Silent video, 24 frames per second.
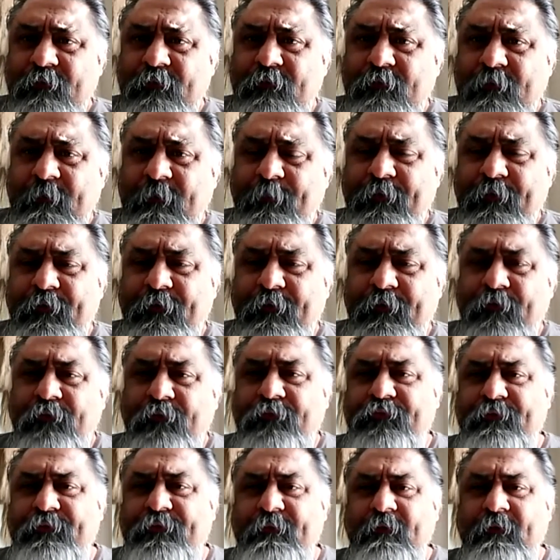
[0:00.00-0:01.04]

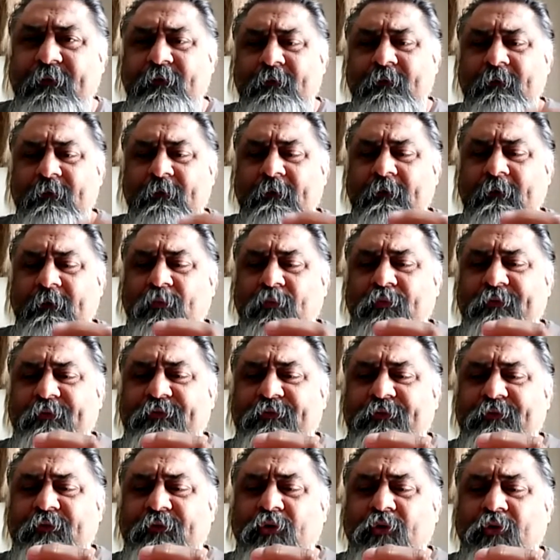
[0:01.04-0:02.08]
reproduced and it
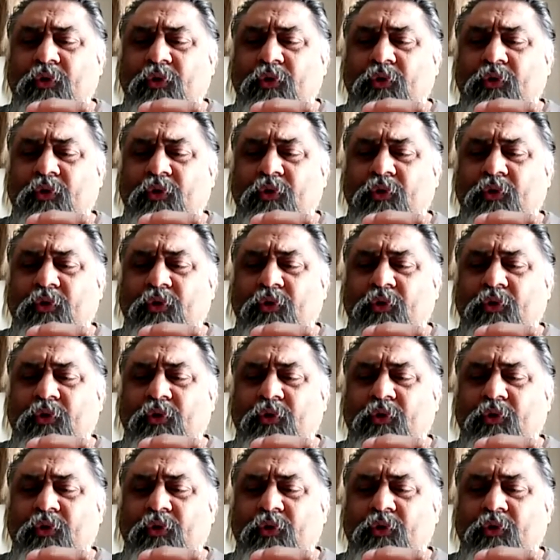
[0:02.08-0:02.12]
was